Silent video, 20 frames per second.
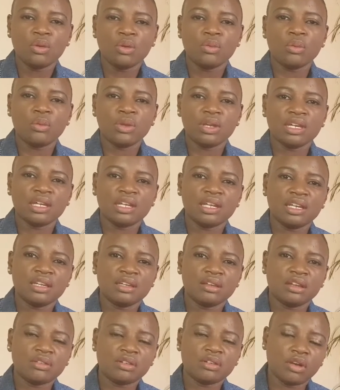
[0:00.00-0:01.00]
where we're
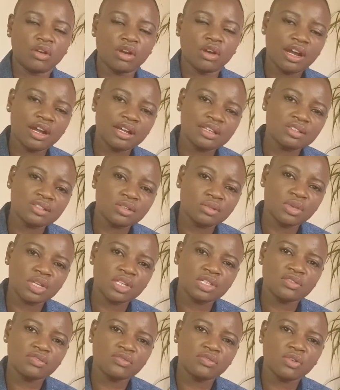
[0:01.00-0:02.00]
getting our
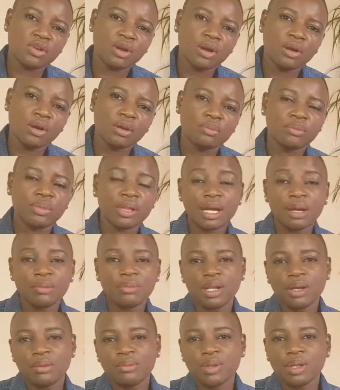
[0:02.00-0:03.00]
customers from, blah,
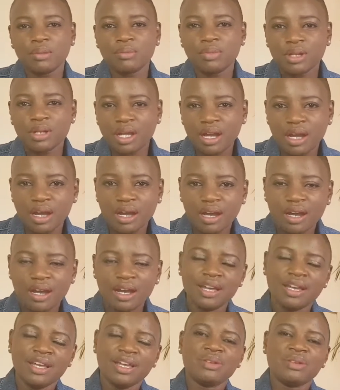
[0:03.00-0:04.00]
blah, blah,
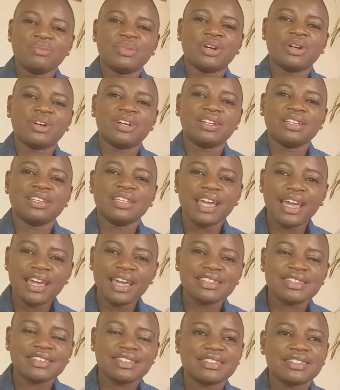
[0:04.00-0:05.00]
blah. But
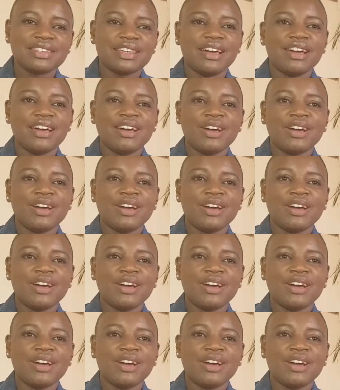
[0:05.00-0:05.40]
yes,